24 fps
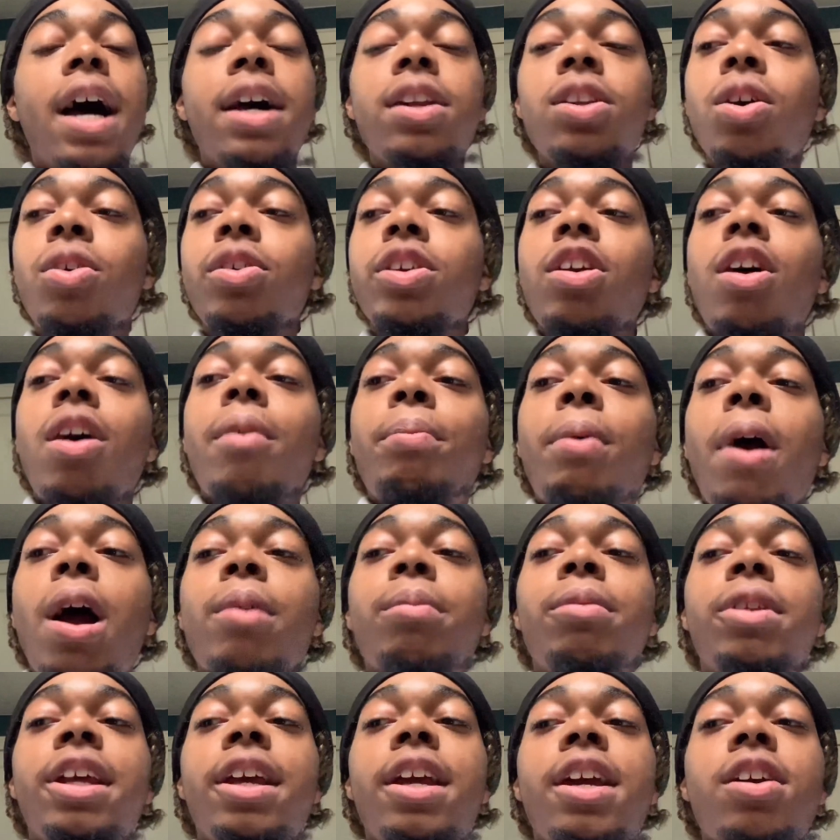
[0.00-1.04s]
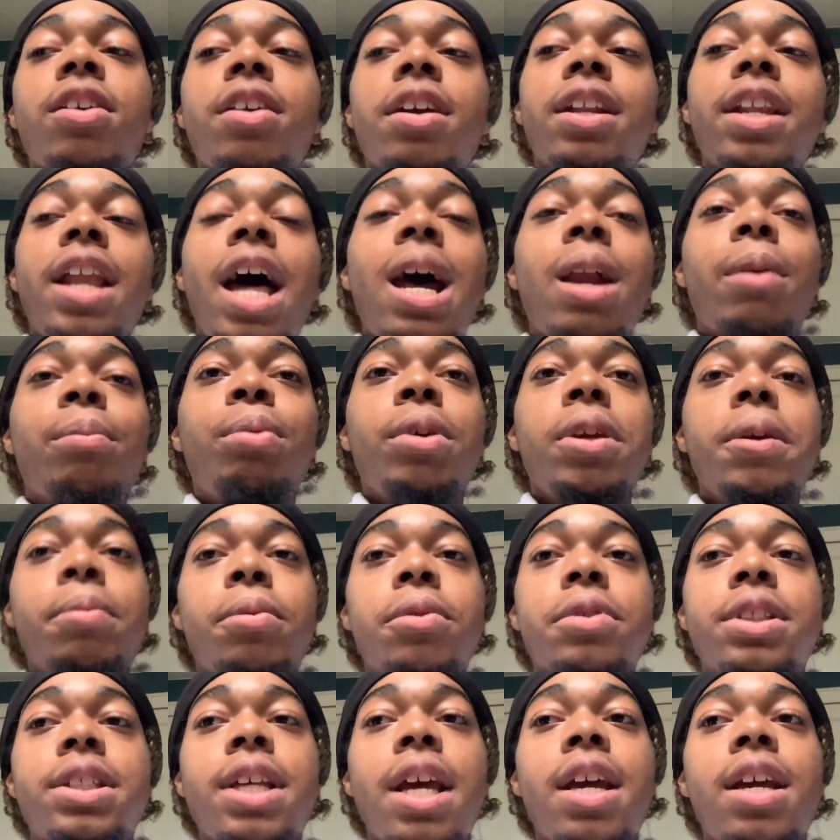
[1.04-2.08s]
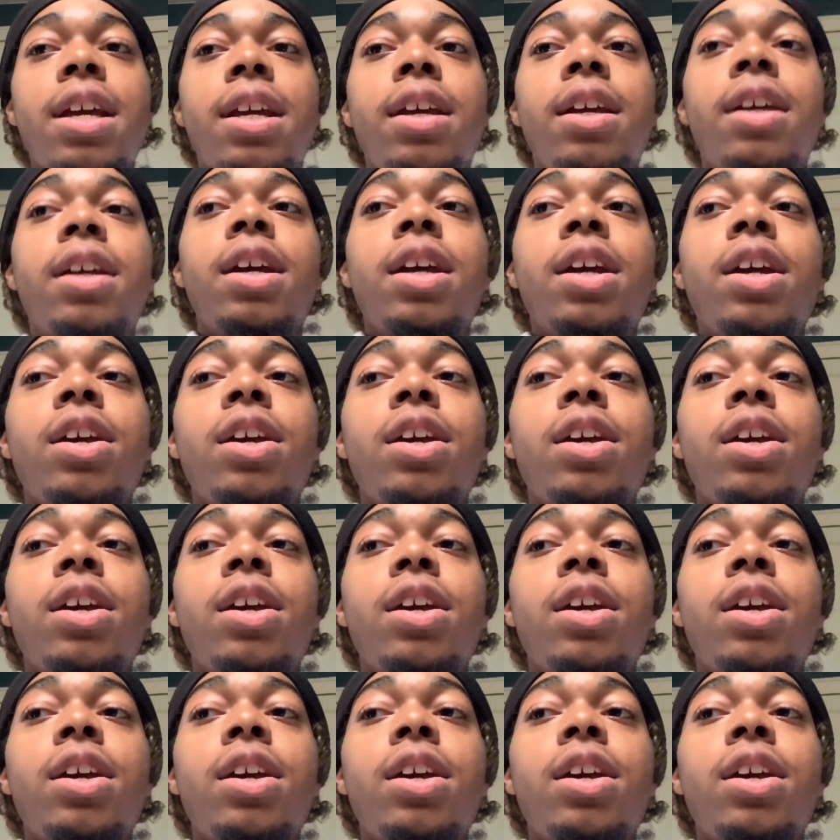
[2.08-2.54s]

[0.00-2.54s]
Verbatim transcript: I know y'all probably hear a lot of people say